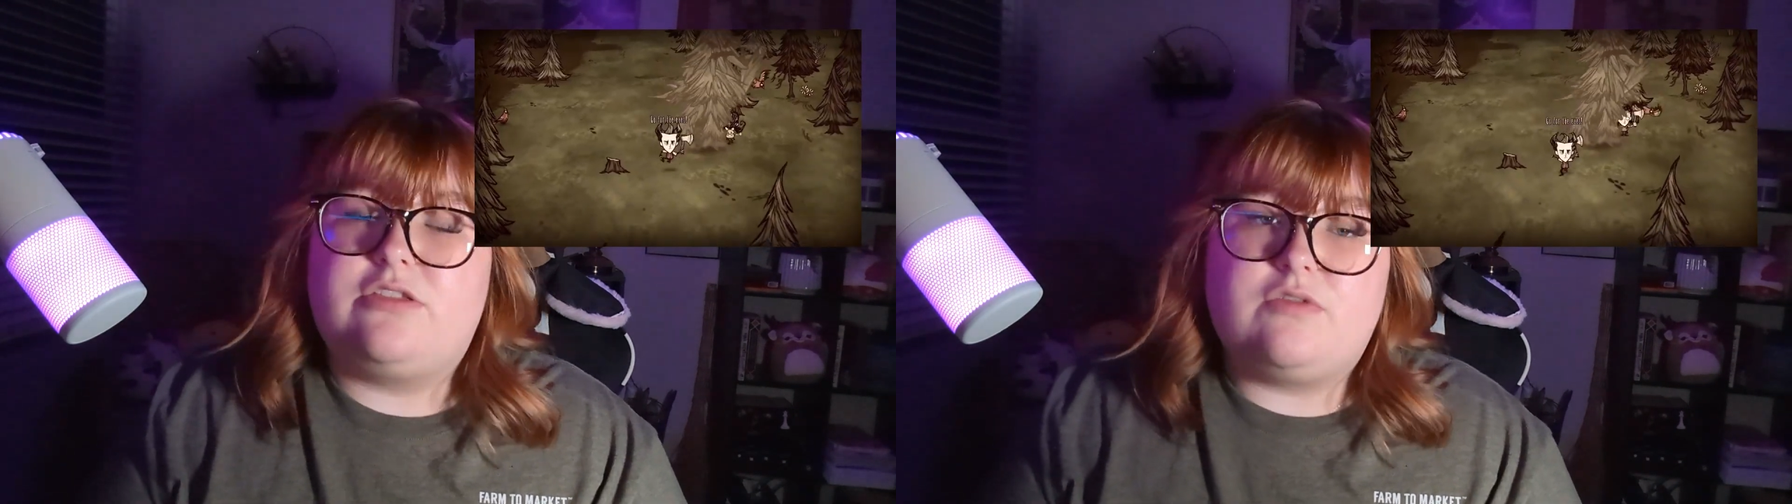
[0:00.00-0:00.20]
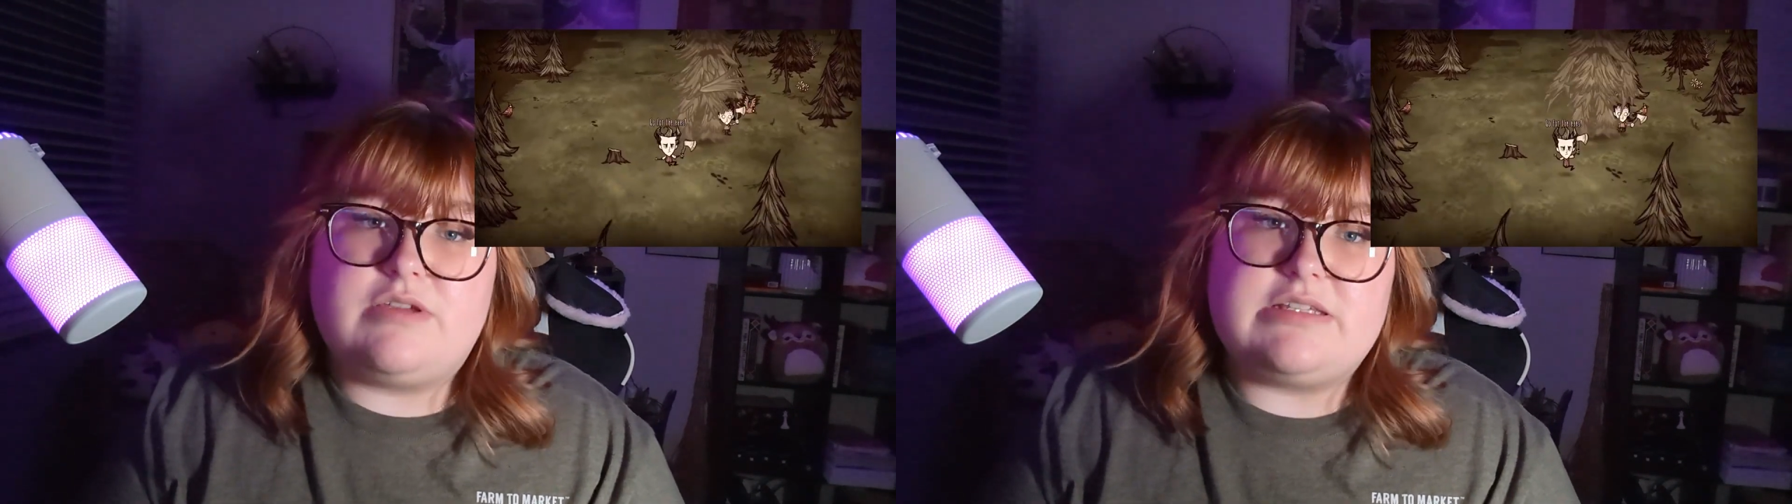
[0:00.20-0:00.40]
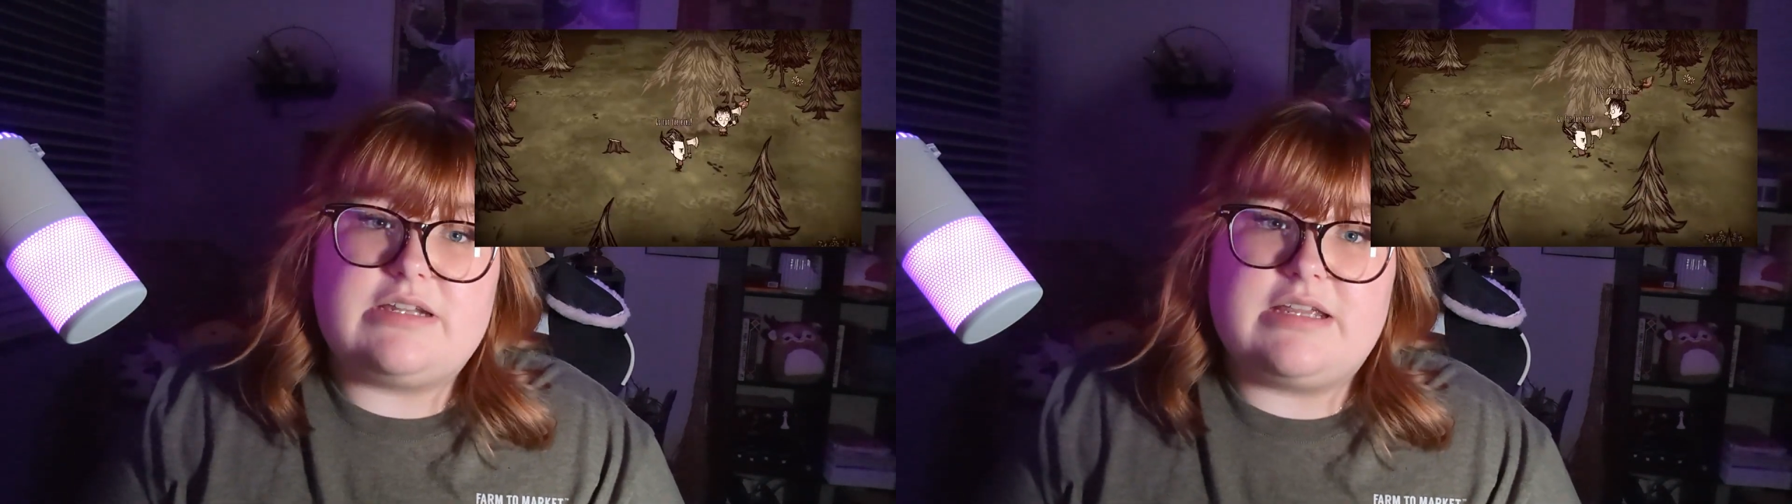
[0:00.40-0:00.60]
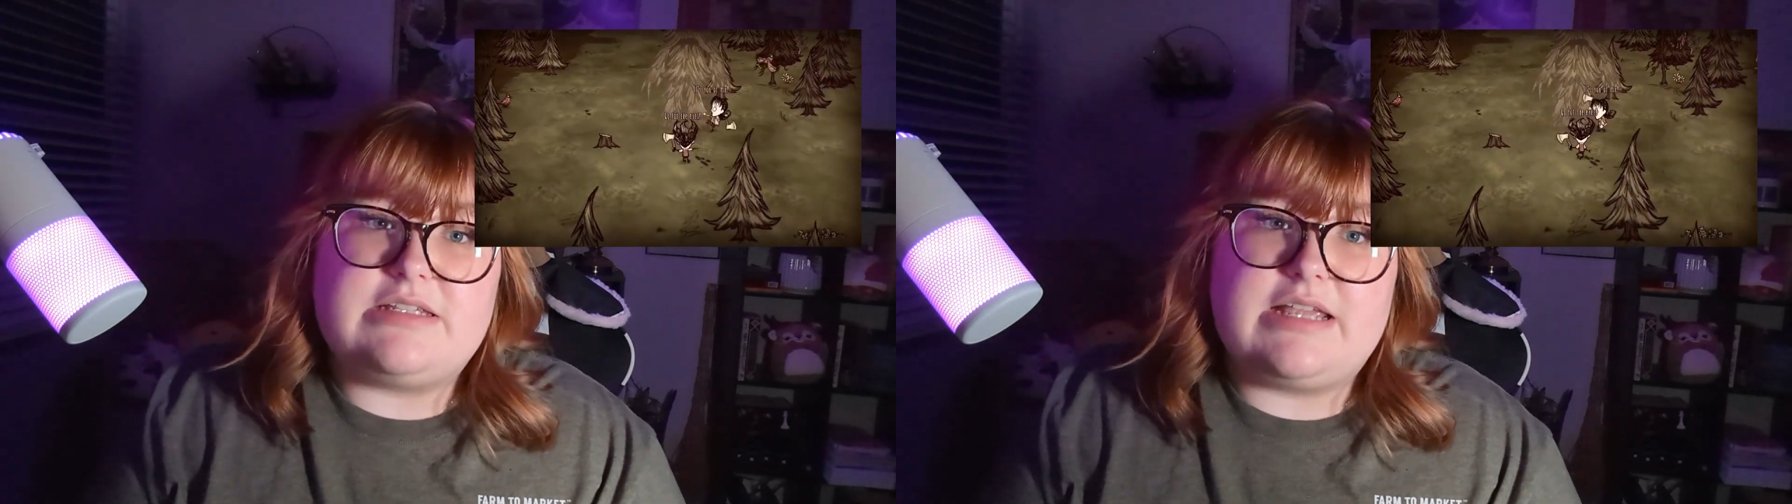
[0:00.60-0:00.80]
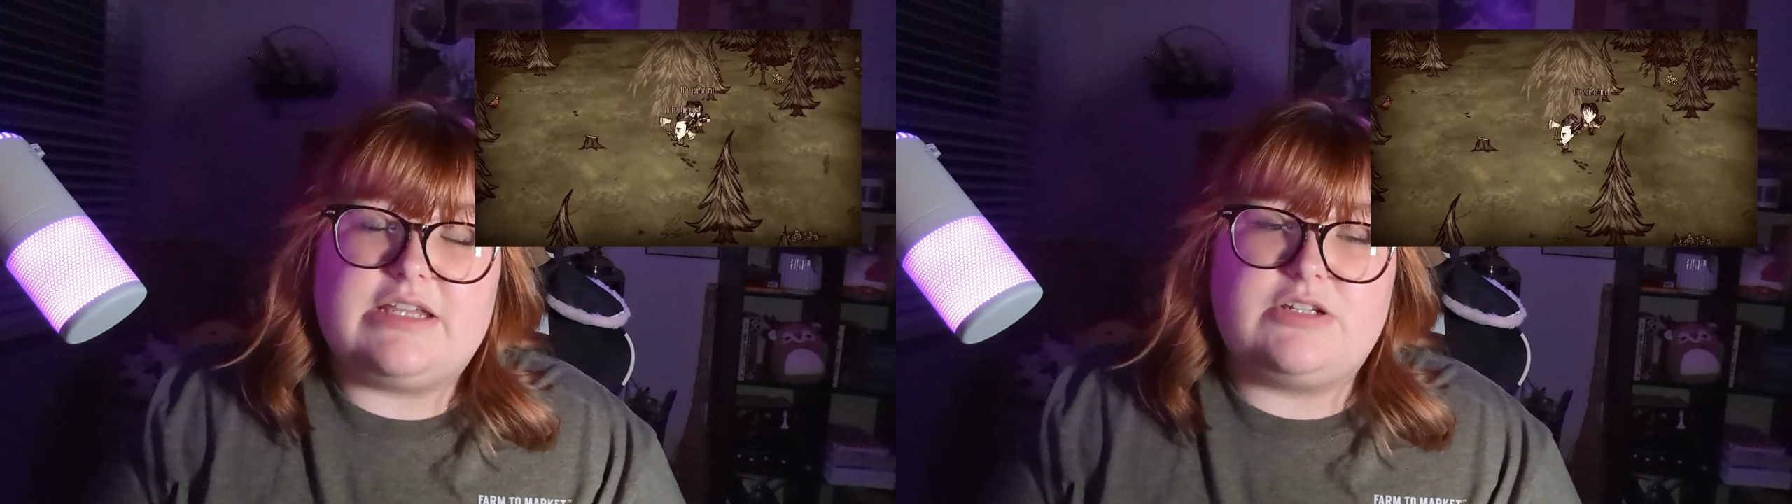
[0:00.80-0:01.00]
The reason I
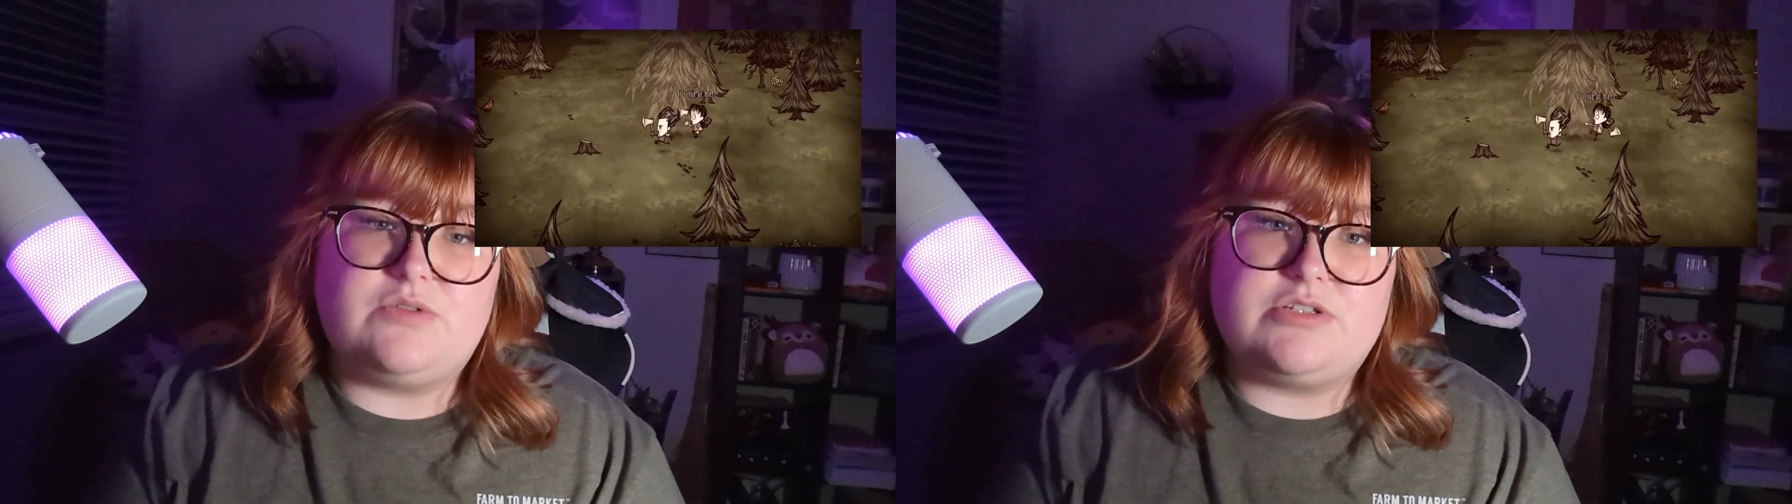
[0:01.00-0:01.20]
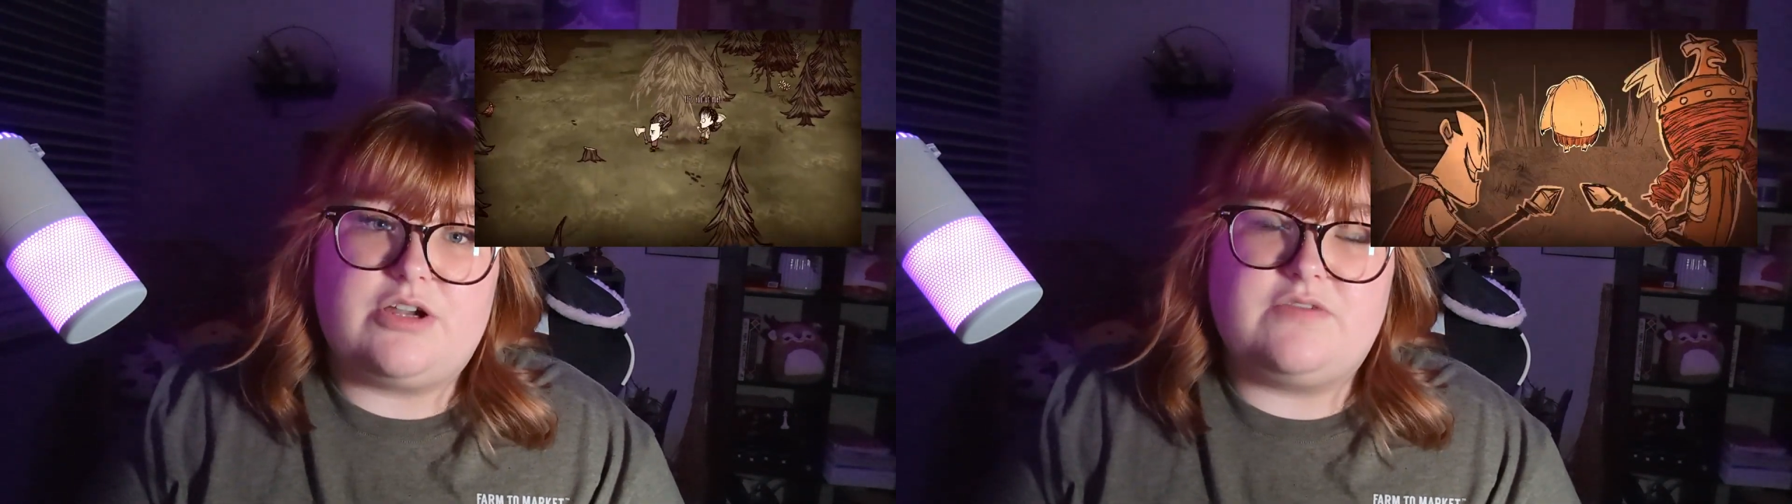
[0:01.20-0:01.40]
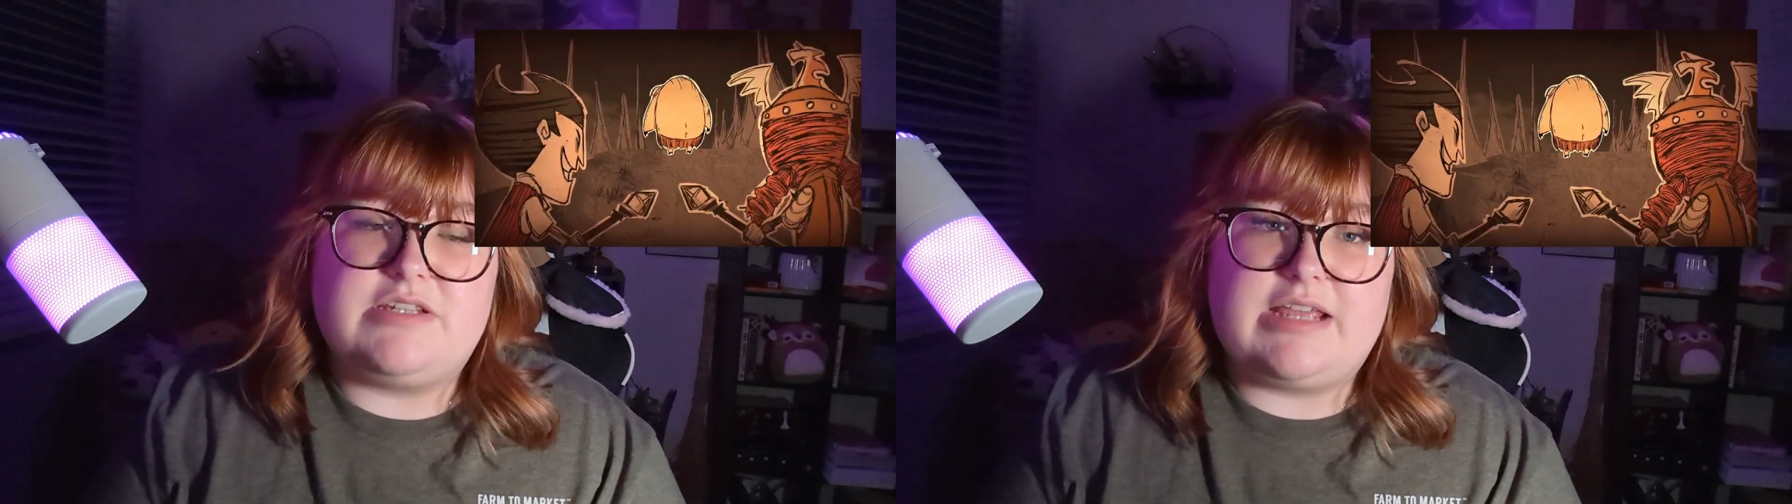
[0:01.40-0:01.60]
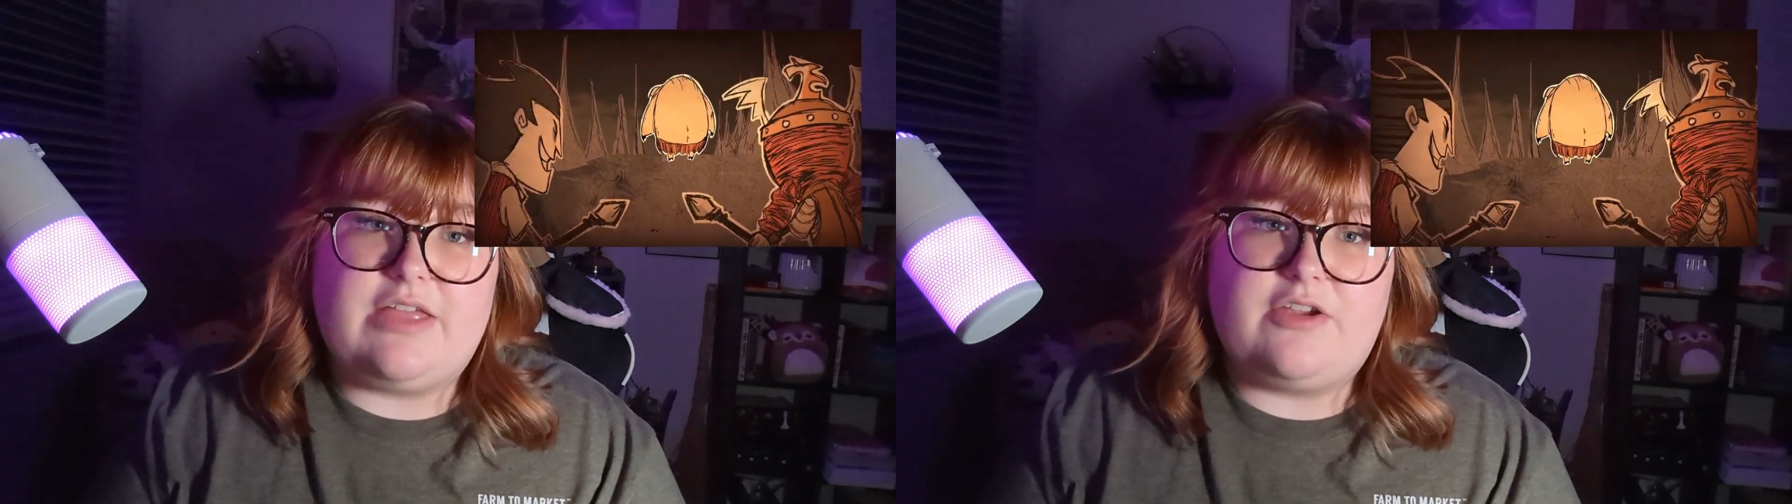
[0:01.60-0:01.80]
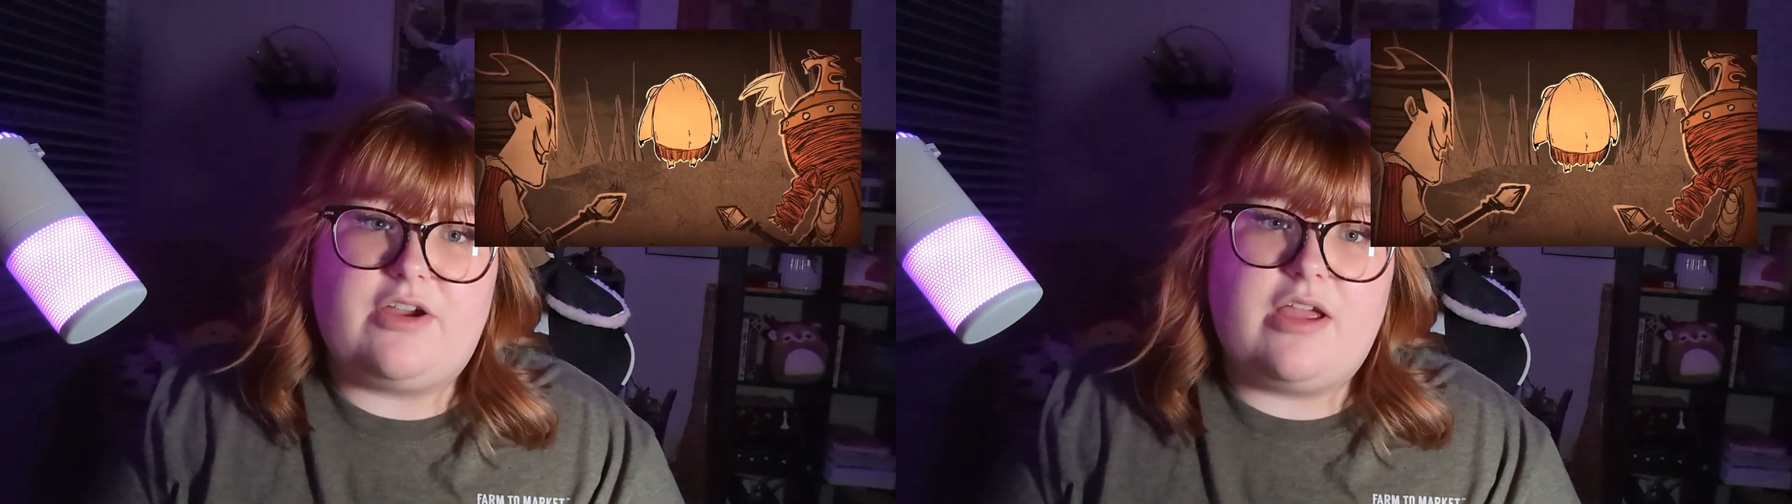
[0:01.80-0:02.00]
say Don't Starve
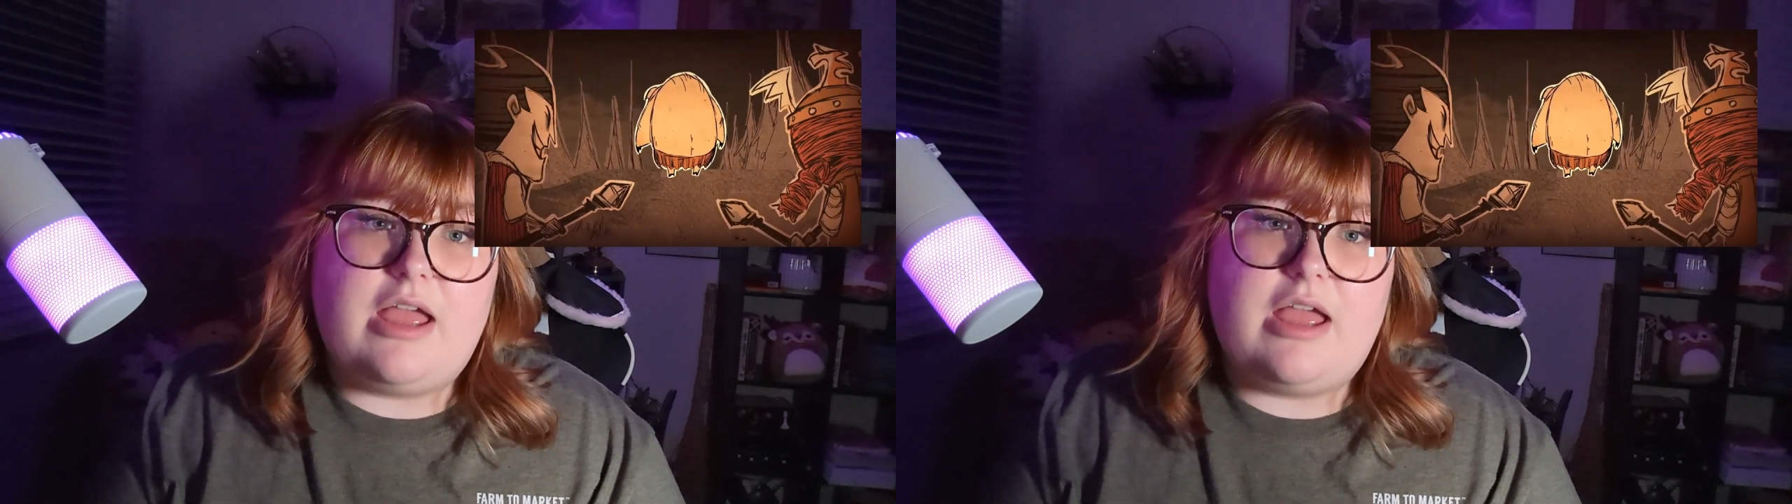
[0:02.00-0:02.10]
Together